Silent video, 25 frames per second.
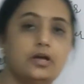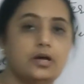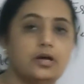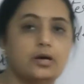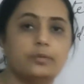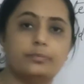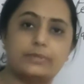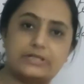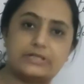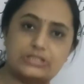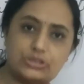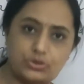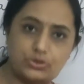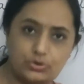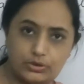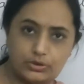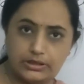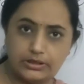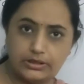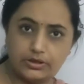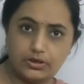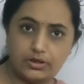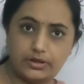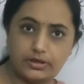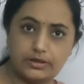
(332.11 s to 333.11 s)
muscular
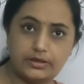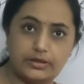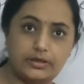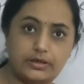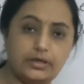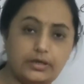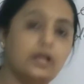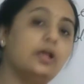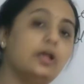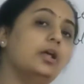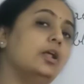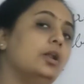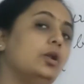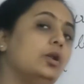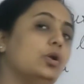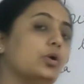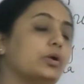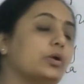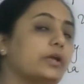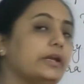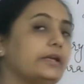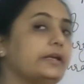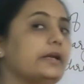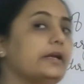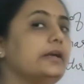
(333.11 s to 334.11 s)
organ
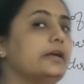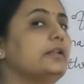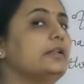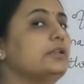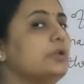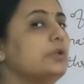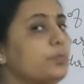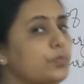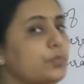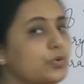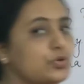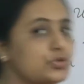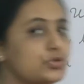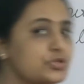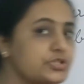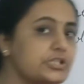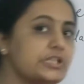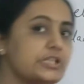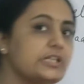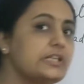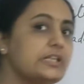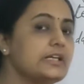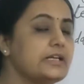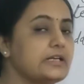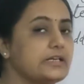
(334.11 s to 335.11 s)
located in the posterior